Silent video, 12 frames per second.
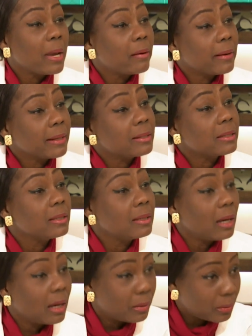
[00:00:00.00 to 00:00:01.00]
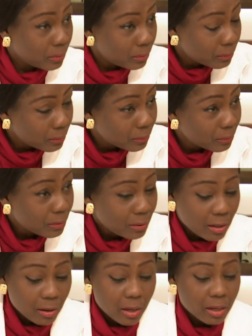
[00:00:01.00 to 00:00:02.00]
parents know mm-hmm.
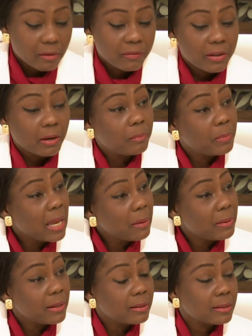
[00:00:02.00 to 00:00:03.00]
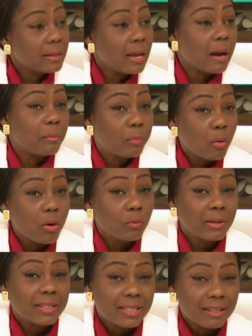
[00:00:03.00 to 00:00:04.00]
if their babies are born
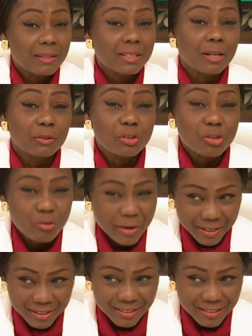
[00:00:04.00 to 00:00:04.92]
with sickle cell trait.